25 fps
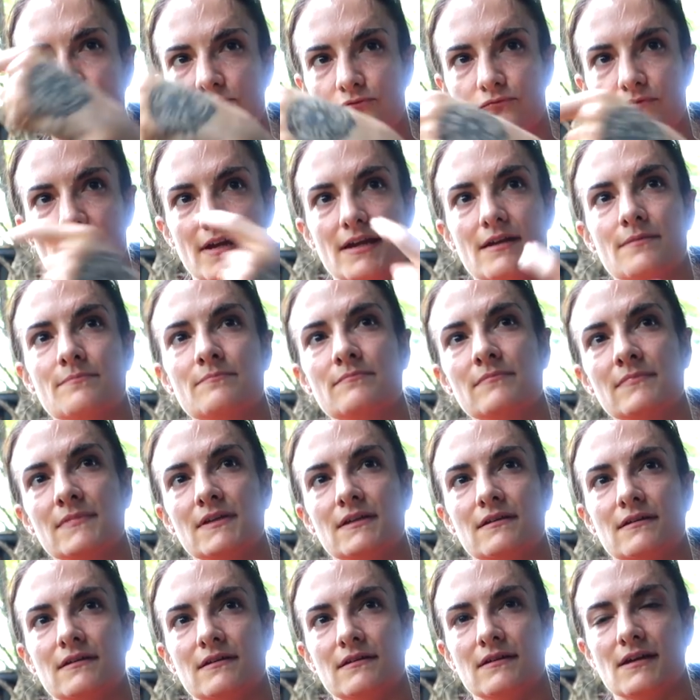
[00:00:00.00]
rim,
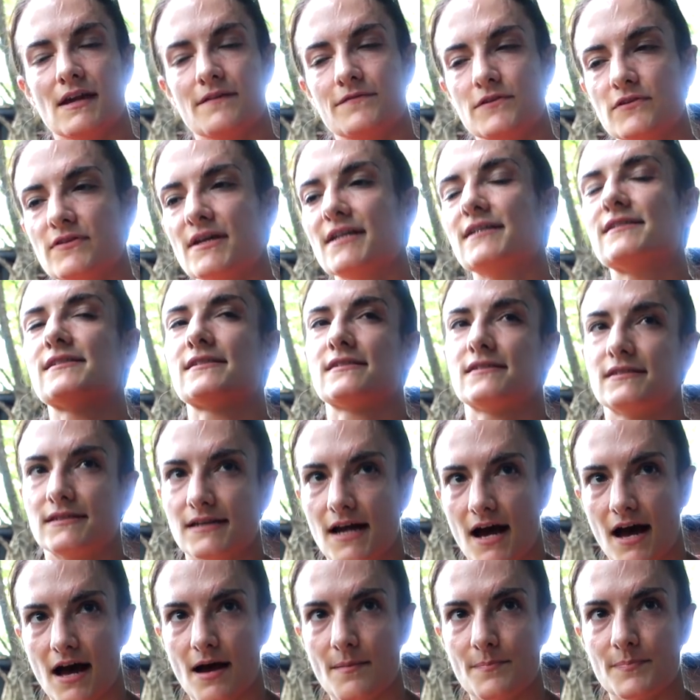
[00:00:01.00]
if you then
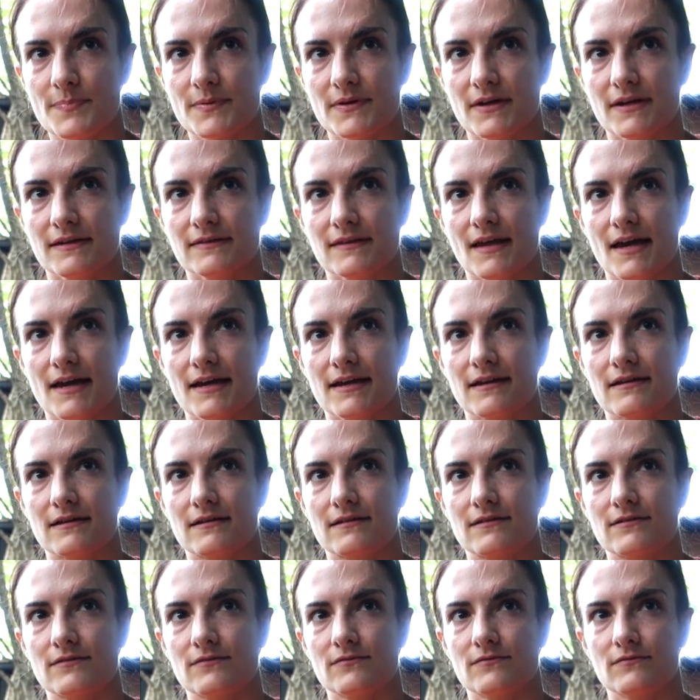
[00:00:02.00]
stop and like
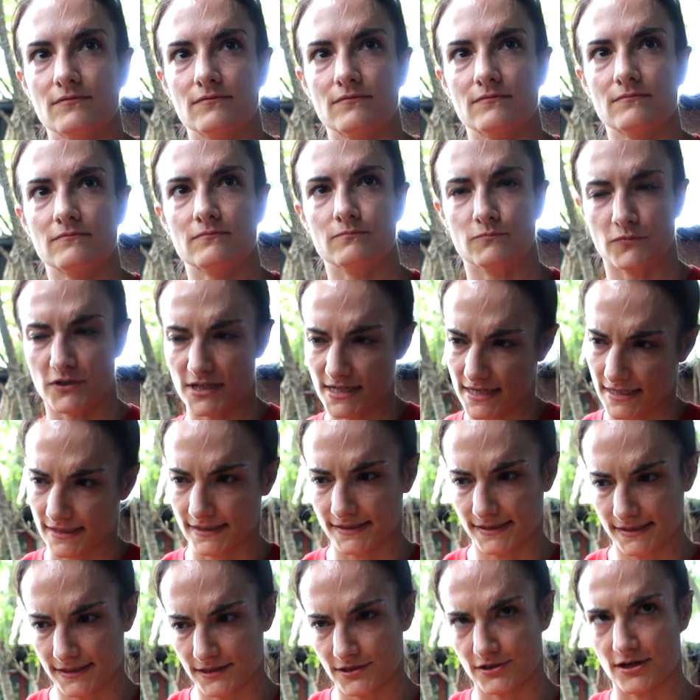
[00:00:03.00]

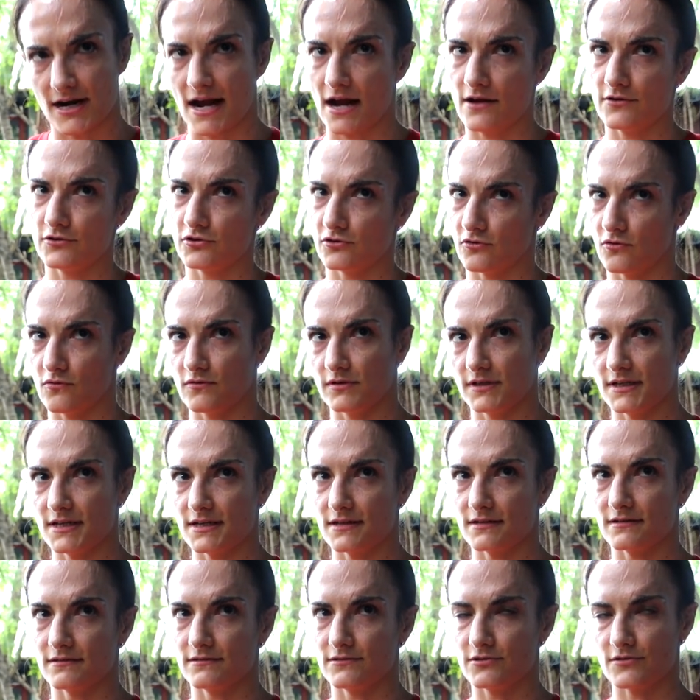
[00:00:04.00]
reconsider how you're
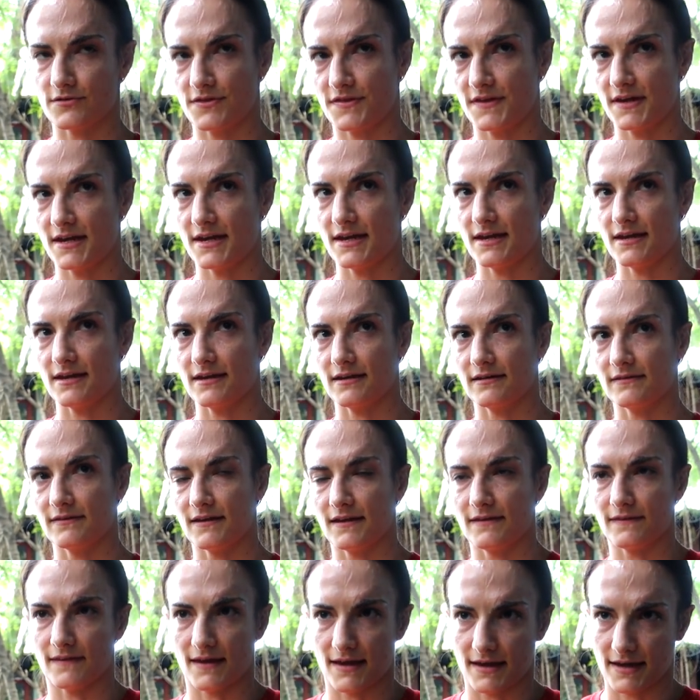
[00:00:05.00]
holding your thing and
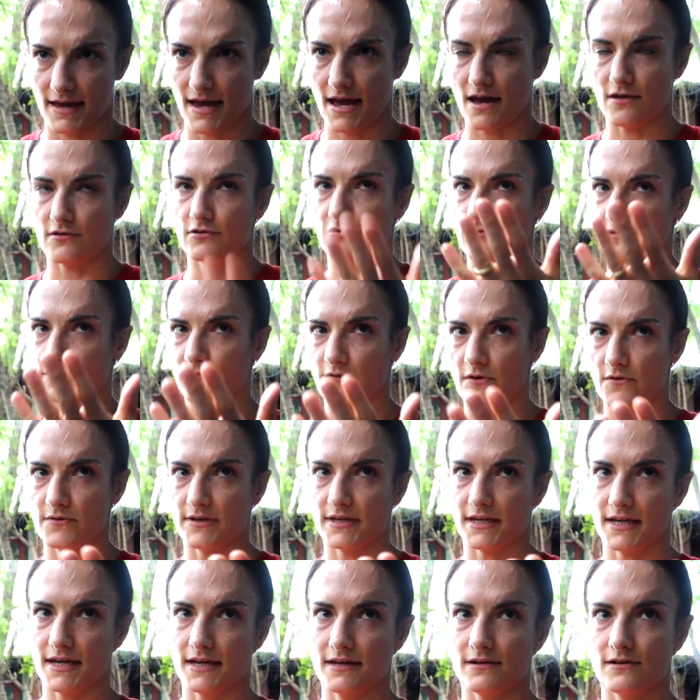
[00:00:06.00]
then like how you're
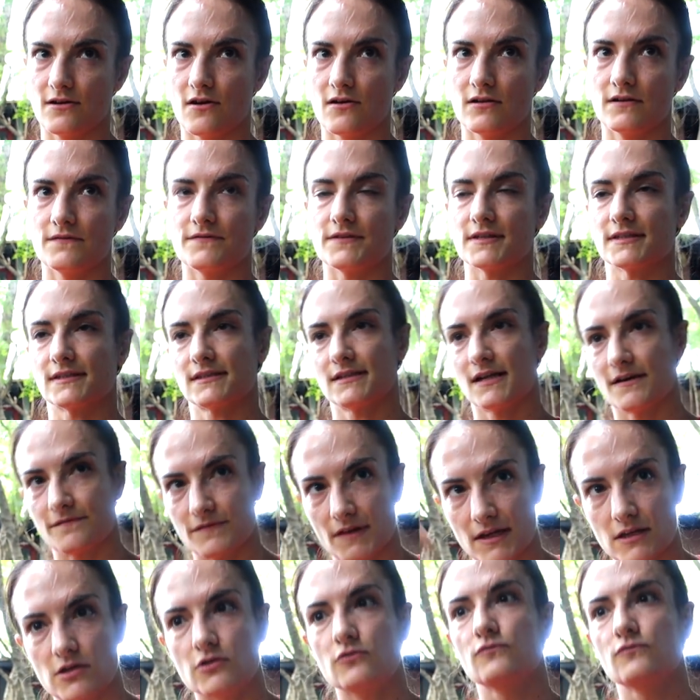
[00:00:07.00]
throwing it and all of this stuff like